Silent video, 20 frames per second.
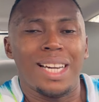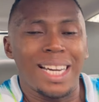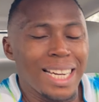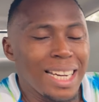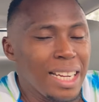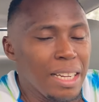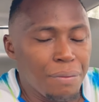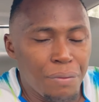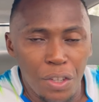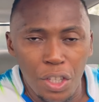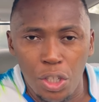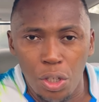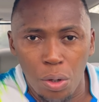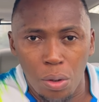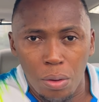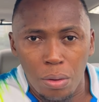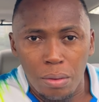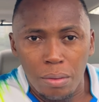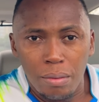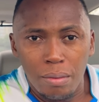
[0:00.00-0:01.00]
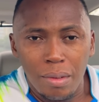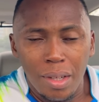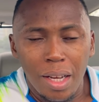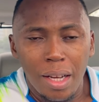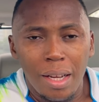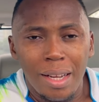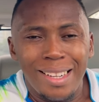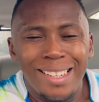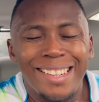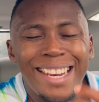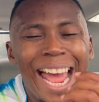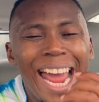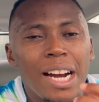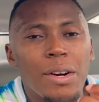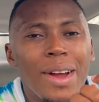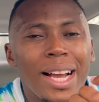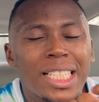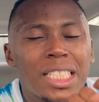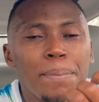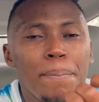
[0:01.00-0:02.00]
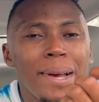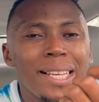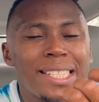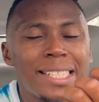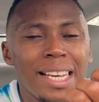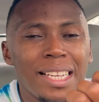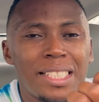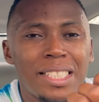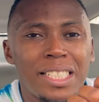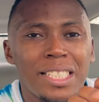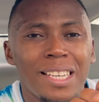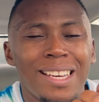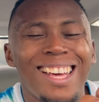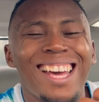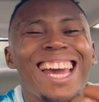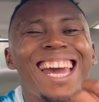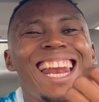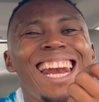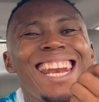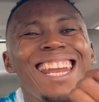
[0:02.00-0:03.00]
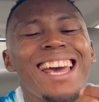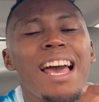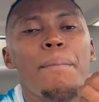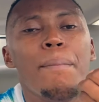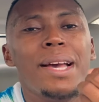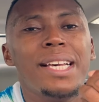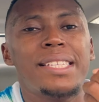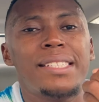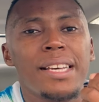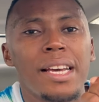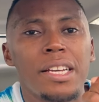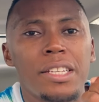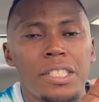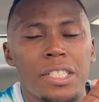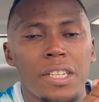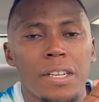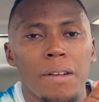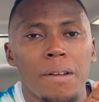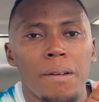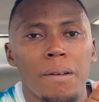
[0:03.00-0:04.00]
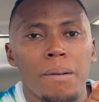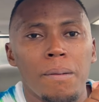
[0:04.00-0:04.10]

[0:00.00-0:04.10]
Clean video. Direct message. Clear message.